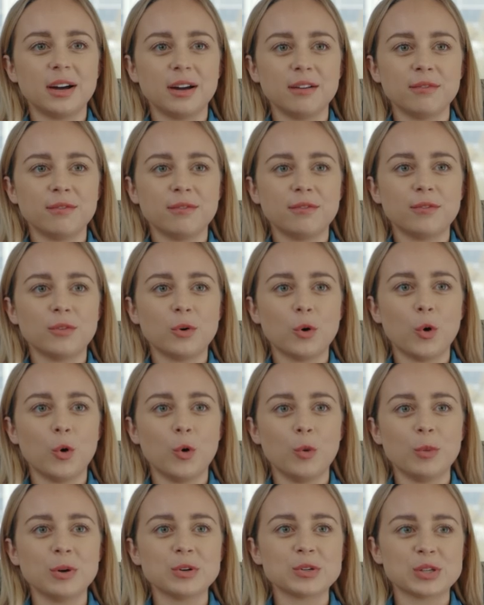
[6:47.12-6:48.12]
I've
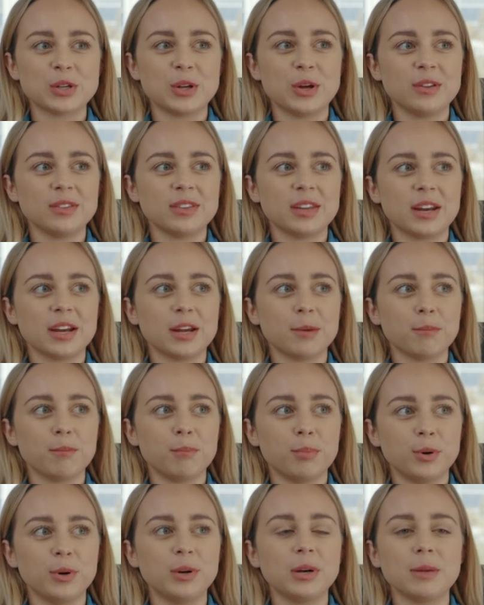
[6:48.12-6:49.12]
almost learned that I can
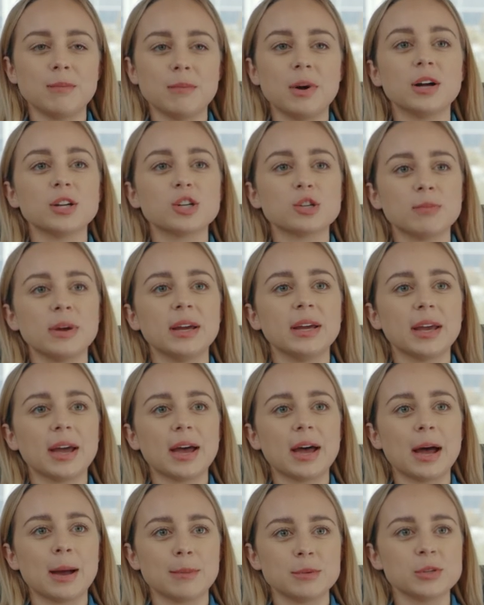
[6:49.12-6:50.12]
pretty much make
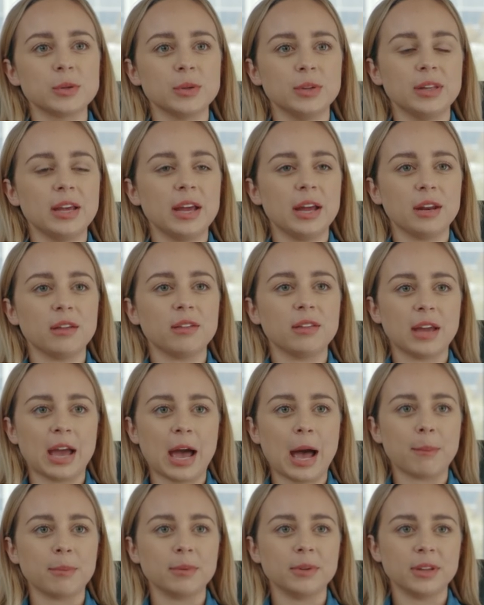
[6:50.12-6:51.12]
absolutely anything
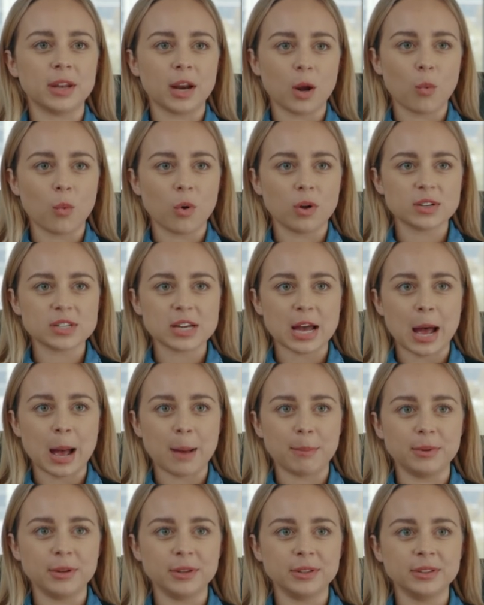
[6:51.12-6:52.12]
happen that I want to
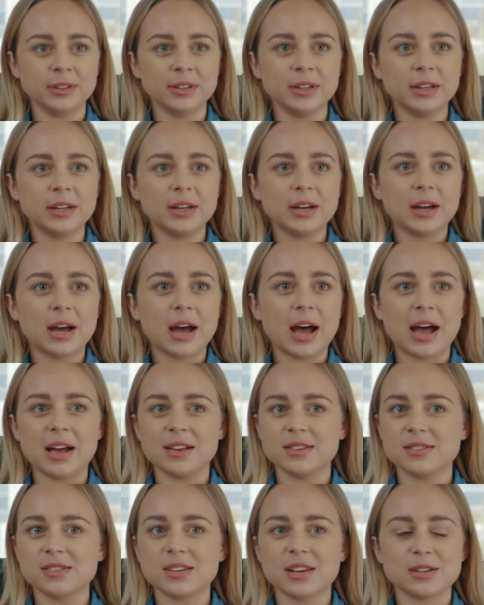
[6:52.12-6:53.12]
happen
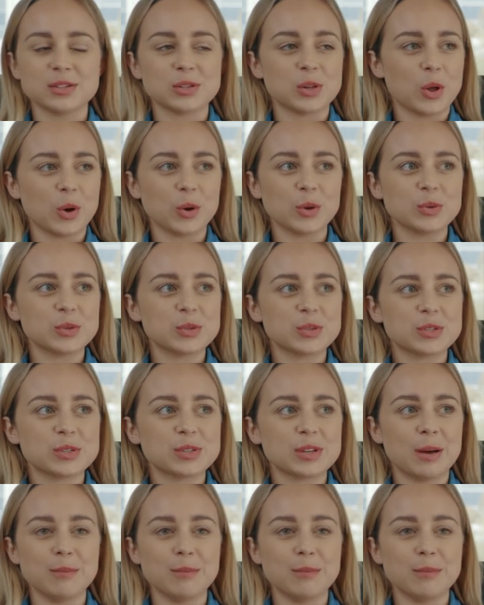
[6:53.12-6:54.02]
as long as